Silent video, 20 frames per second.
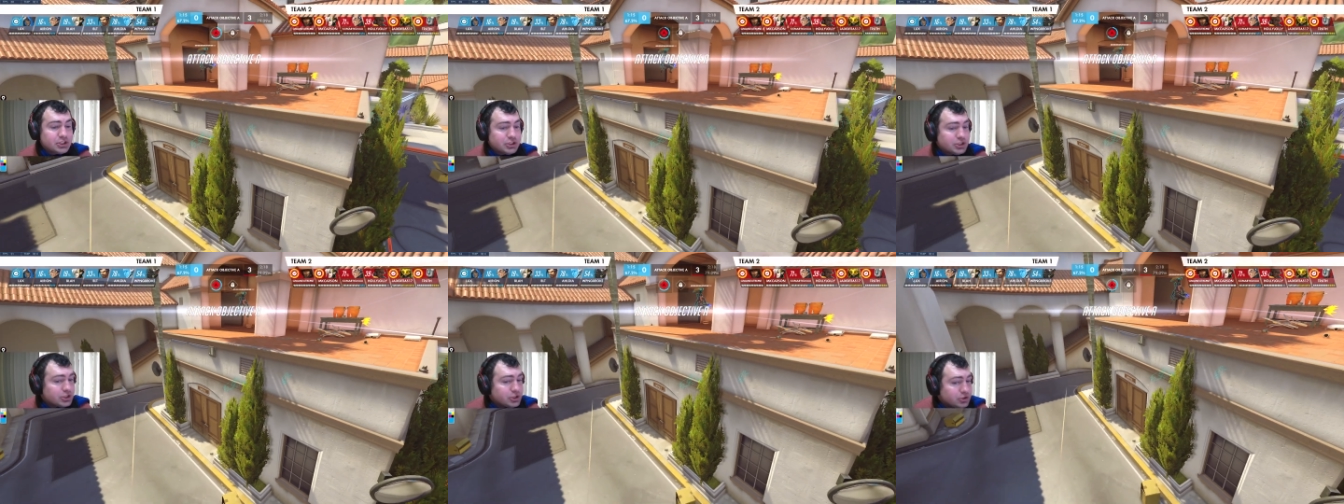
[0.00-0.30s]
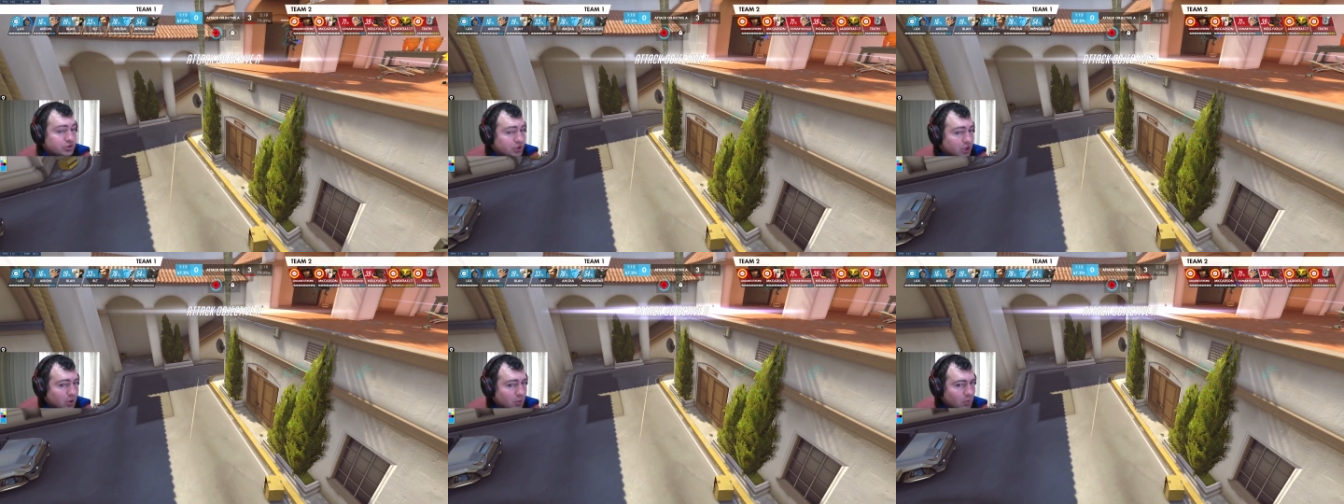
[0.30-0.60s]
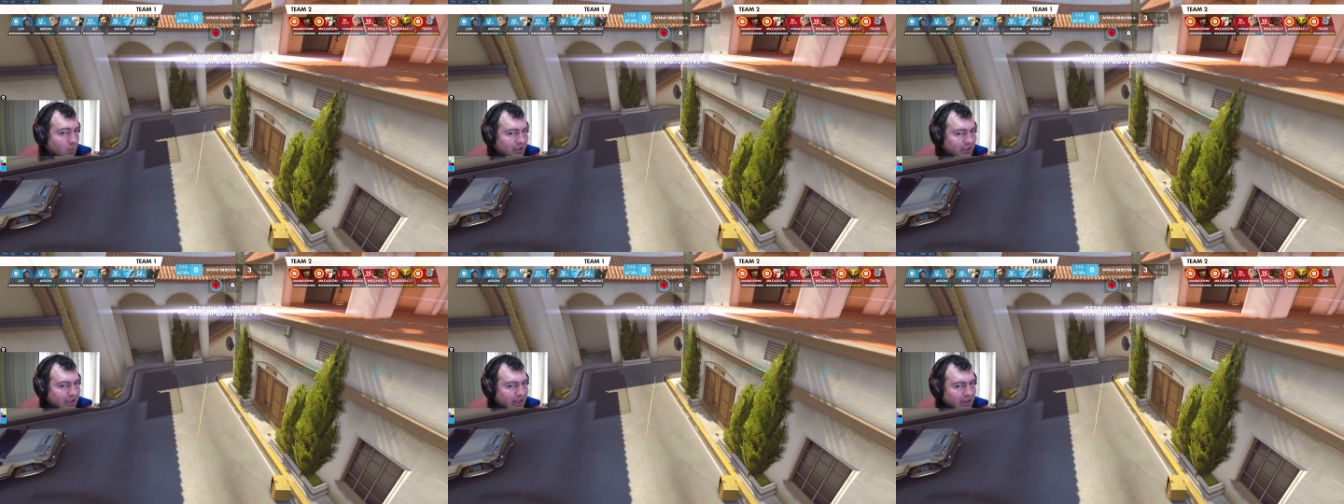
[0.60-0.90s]
and you don't
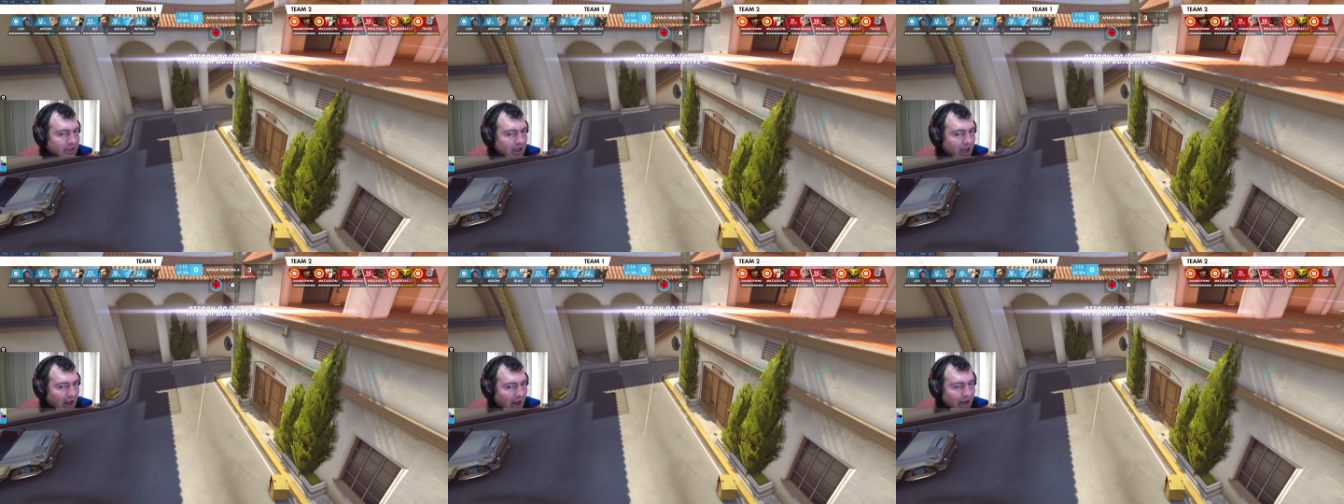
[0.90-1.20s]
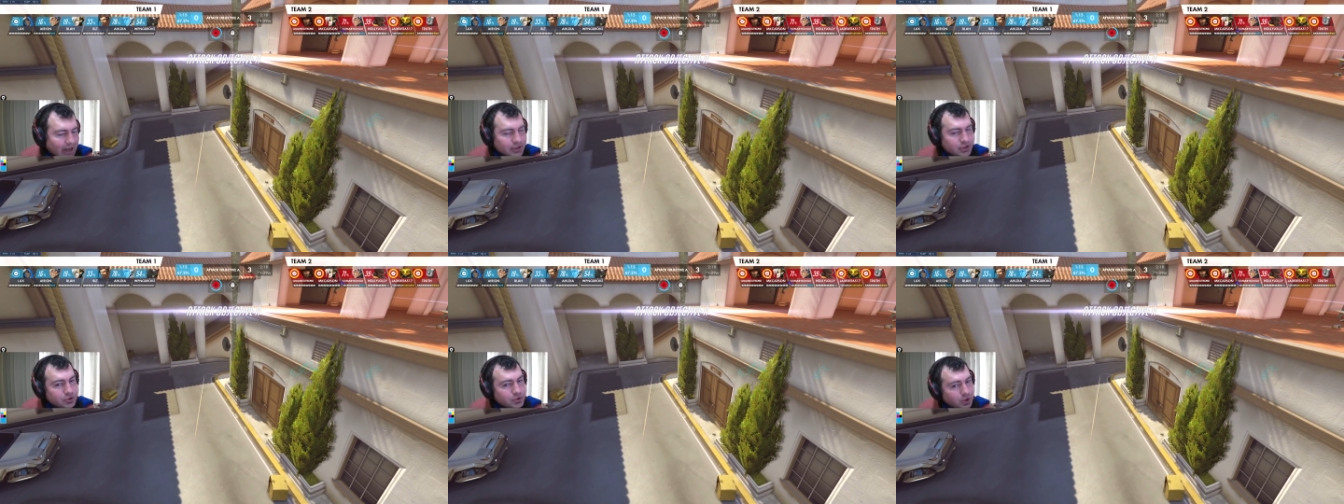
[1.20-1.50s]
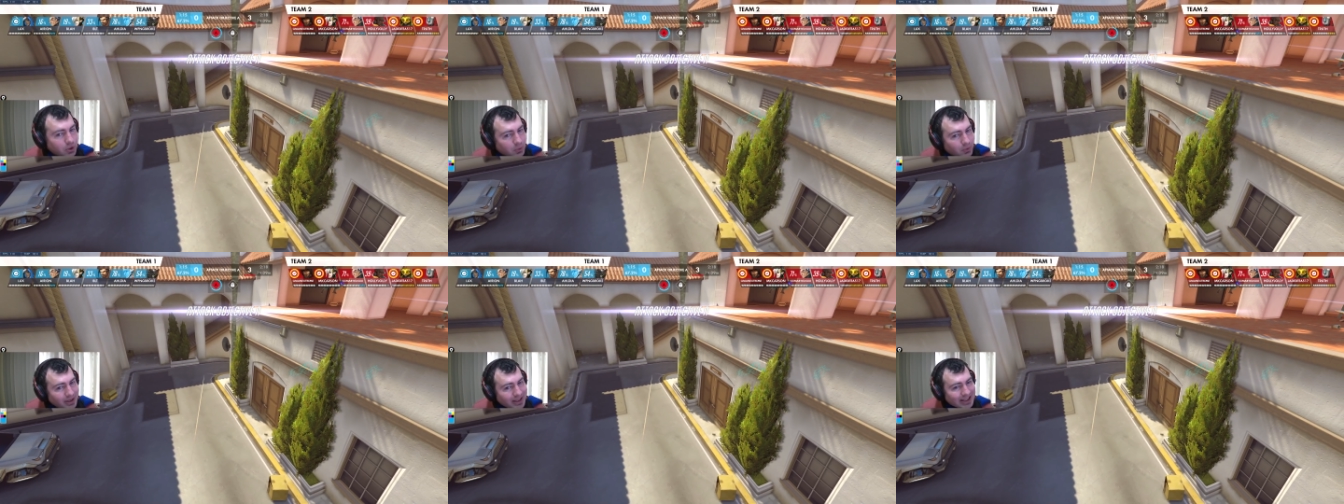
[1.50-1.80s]
want to get caught. You
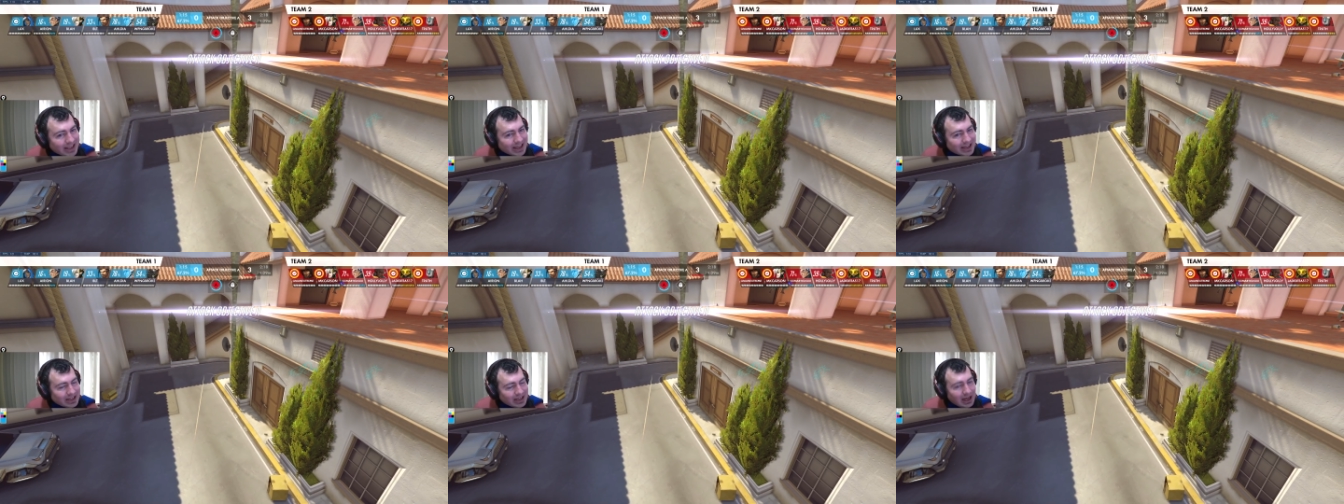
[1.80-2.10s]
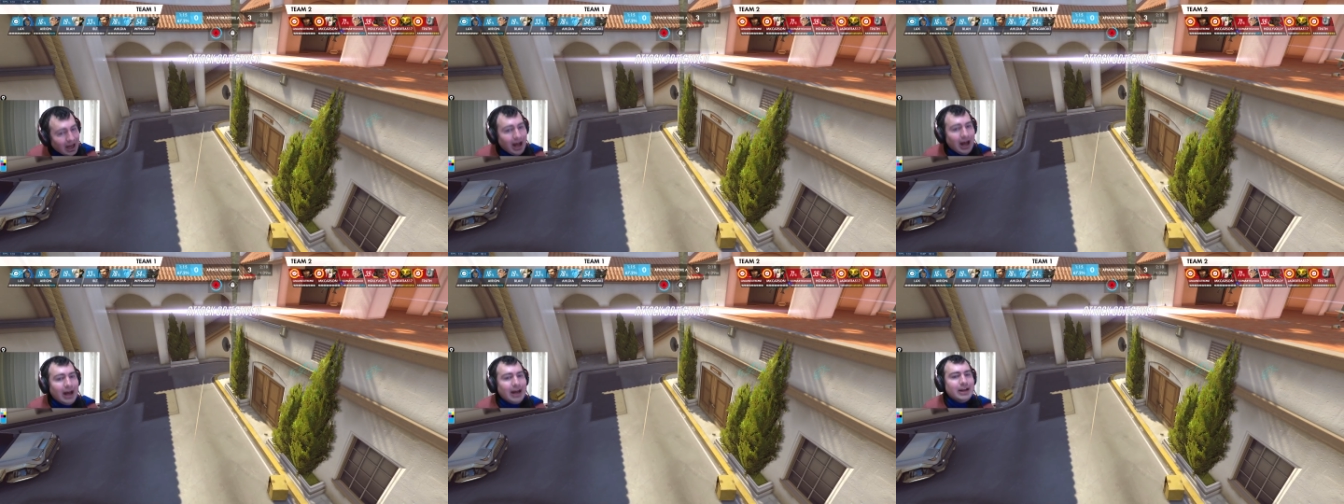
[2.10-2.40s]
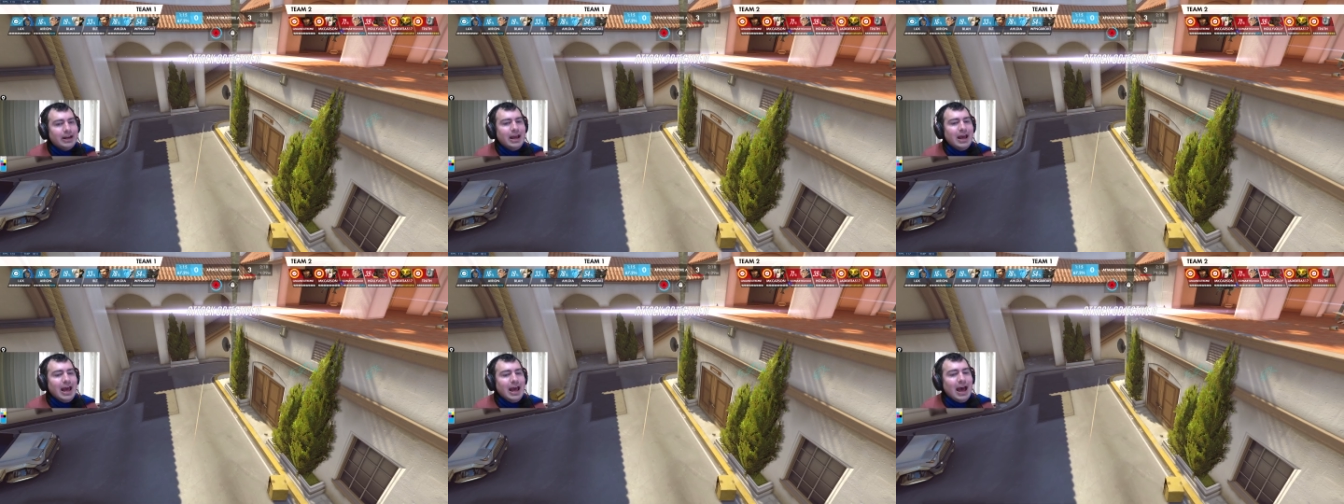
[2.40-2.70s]
don't want to get
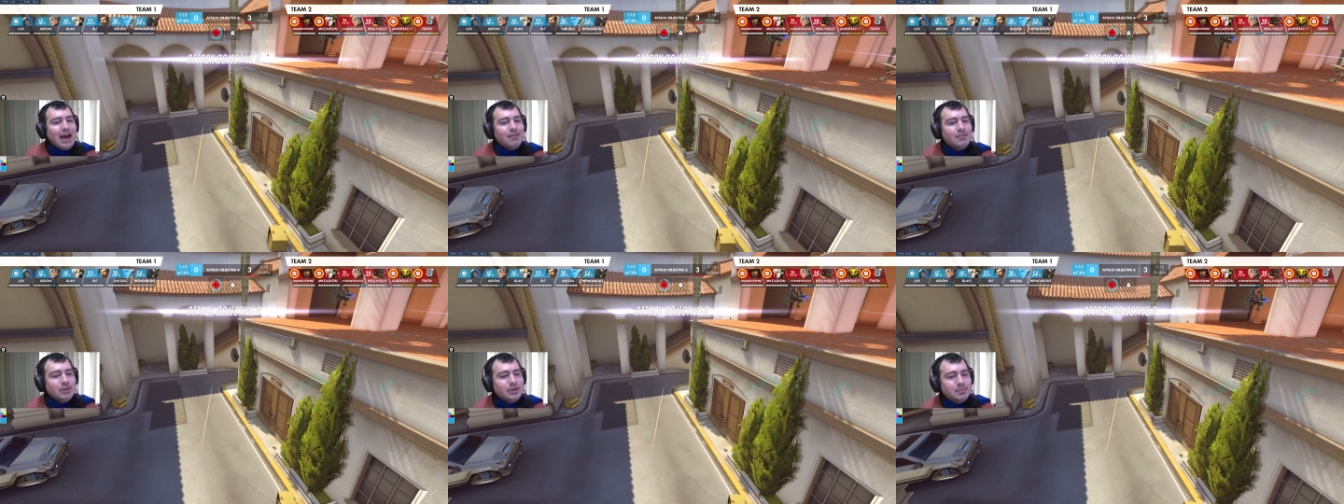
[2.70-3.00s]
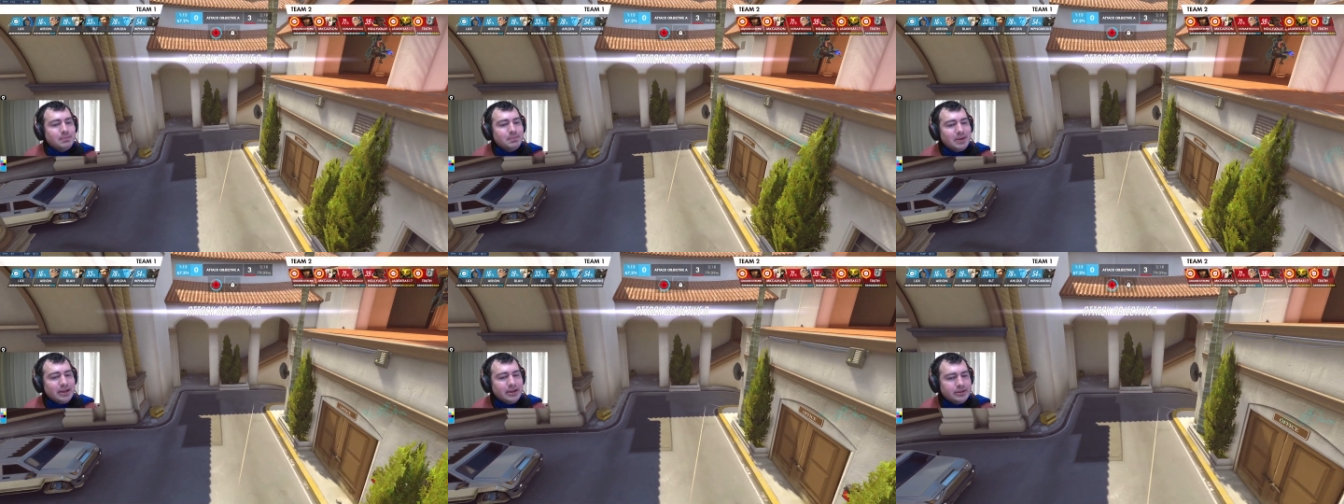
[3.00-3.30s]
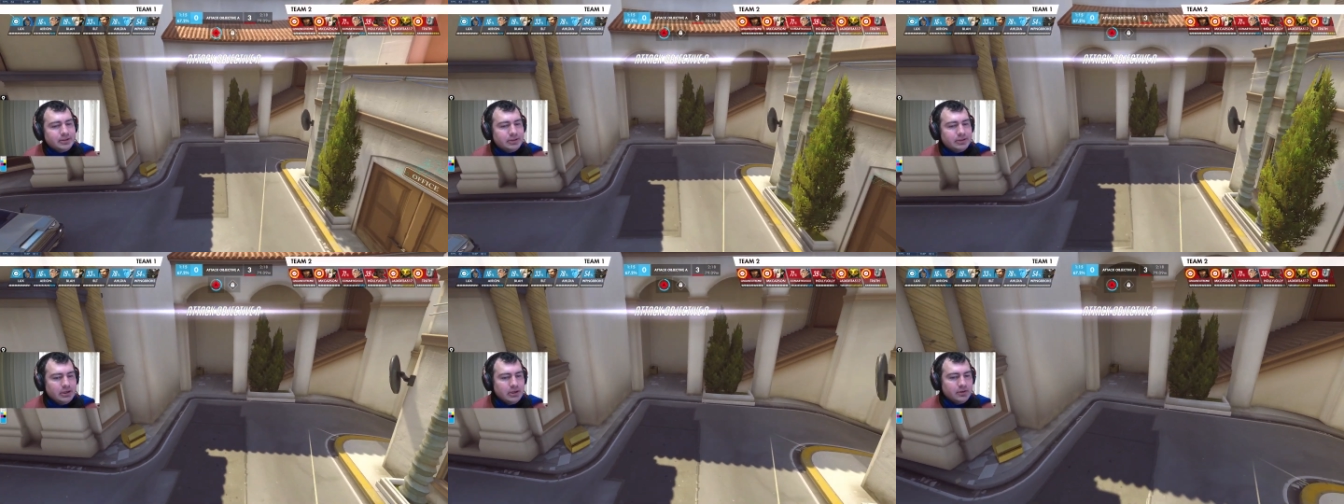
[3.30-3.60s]
caught having
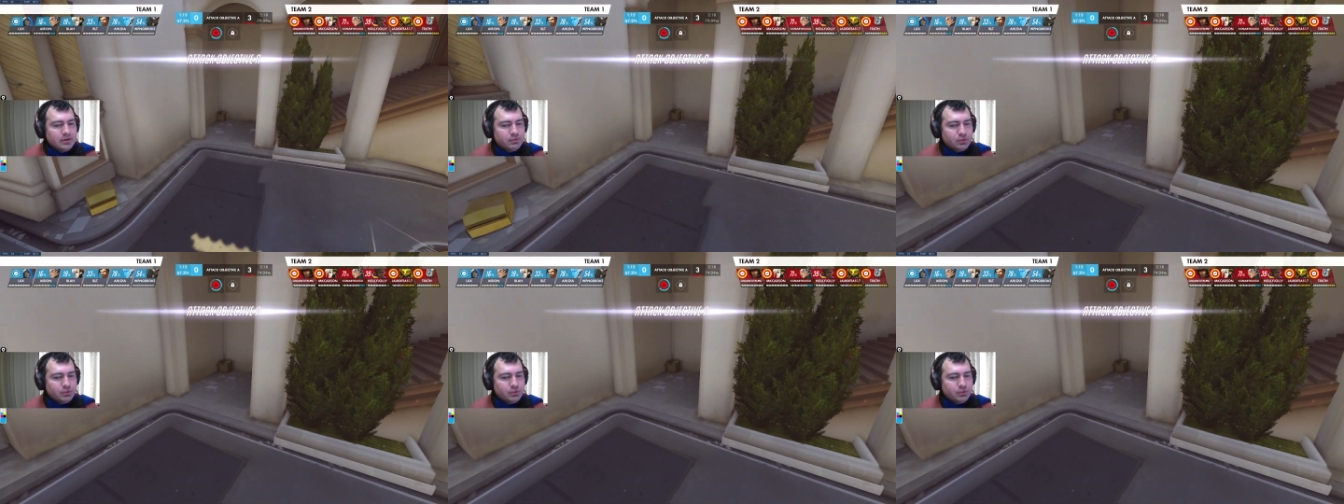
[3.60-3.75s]
been for